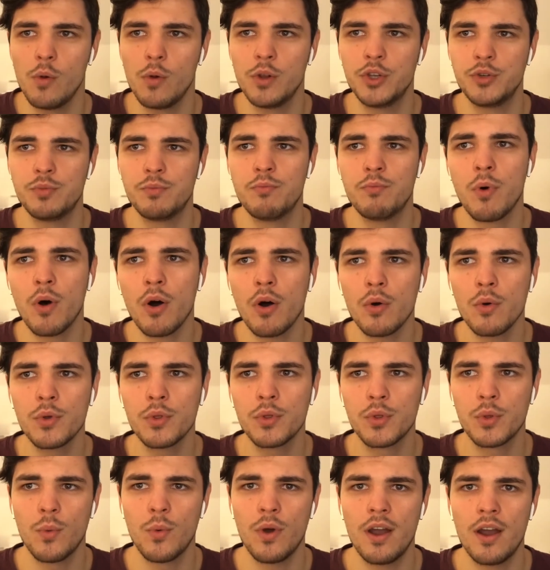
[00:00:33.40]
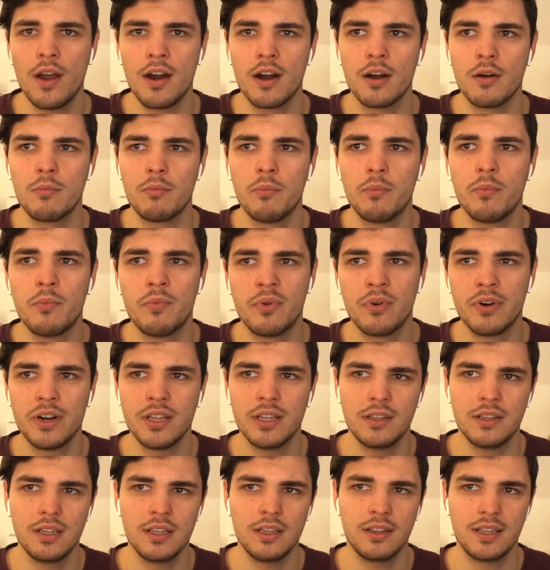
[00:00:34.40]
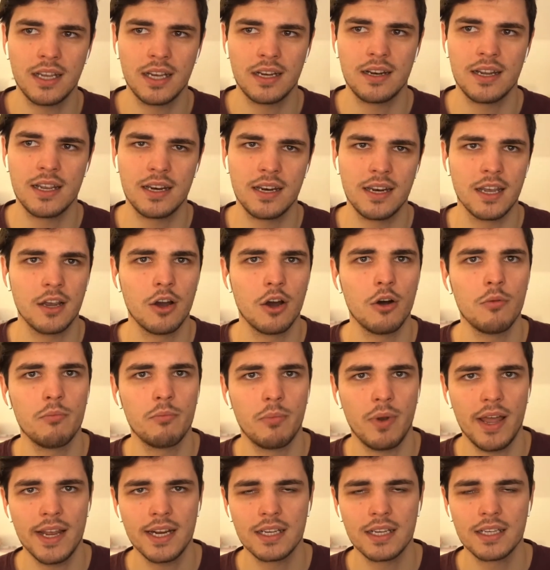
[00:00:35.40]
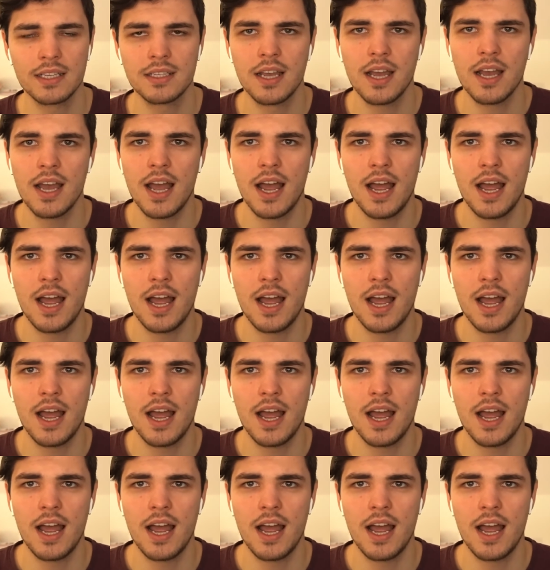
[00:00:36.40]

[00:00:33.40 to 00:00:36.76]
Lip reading: which both were pretty technically complex,